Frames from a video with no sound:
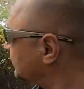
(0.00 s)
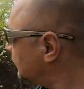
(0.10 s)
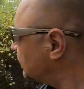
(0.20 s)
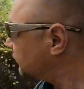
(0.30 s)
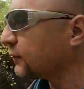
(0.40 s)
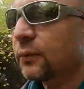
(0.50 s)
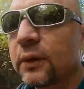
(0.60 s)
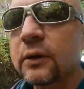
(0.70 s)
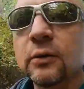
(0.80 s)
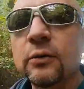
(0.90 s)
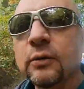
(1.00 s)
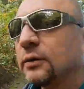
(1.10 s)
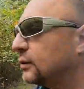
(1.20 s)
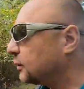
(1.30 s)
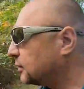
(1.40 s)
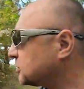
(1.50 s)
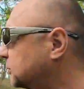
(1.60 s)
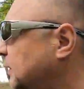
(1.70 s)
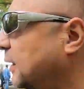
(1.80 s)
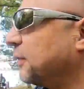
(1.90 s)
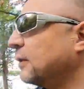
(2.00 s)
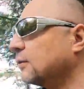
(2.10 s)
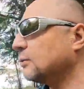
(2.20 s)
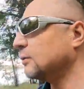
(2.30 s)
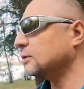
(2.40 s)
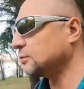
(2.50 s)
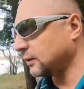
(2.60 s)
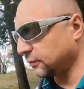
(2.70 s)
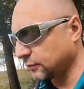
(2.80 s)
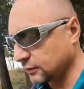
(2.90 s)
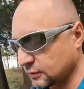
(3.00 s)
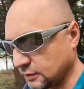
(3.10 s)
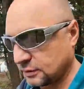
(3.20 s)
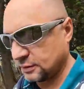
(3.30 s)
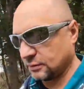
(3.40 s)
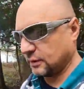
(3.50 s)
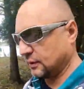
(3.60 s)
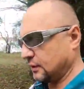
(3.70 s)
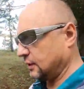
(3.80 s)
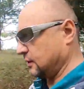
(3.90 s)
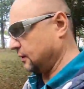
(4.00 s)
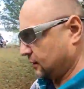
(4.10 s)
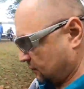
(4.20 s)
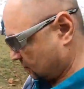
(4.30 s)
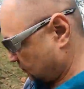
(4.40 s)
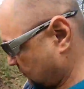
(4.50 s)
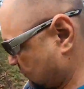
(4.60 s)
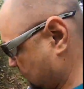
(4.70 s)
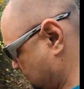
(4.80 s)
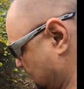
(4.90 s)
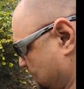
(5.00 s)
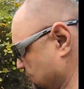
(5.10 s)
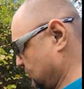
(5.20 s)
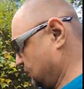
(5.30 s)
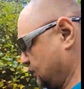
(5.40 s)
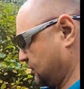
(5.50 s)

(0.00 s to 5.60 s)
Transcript: I don't know if I want to go this way. I think I'll go this way first, see what we can see this way.